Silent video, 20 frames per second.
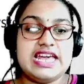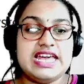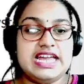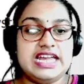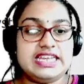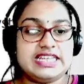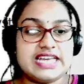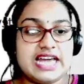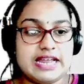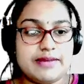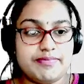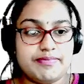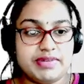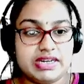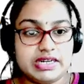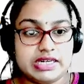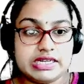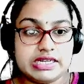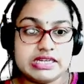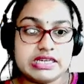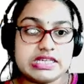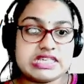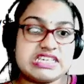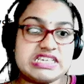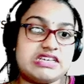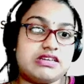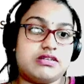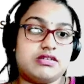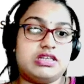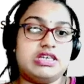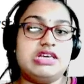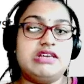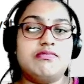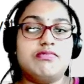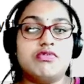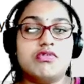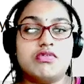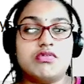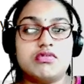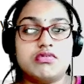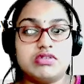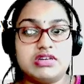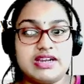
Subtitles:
It can be disk, keyboard,